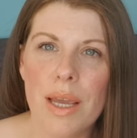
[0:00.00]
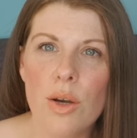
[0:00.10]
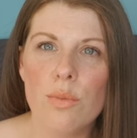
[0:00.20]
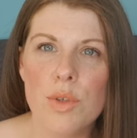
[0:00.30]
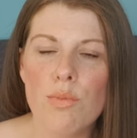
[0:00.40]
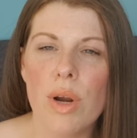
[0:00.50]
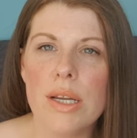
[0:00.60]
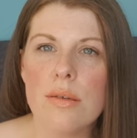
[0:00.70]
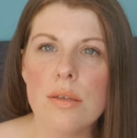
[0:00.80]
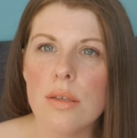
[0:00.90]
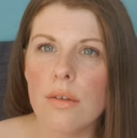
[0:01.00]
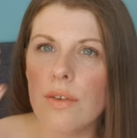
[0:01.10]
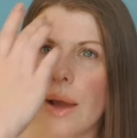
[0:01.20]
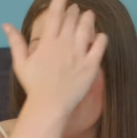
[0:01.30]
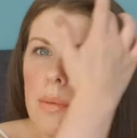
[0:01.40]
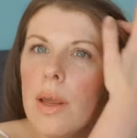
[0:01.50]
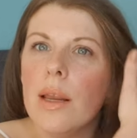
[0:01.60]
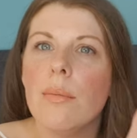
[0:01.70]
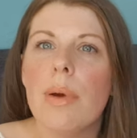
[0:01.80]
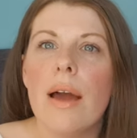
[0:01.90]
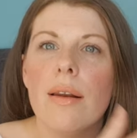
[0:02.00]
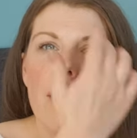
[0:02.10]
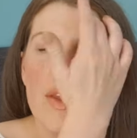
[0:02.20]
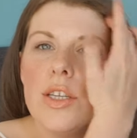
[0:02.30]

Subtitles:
pick up some bread and stuff now in Poundland.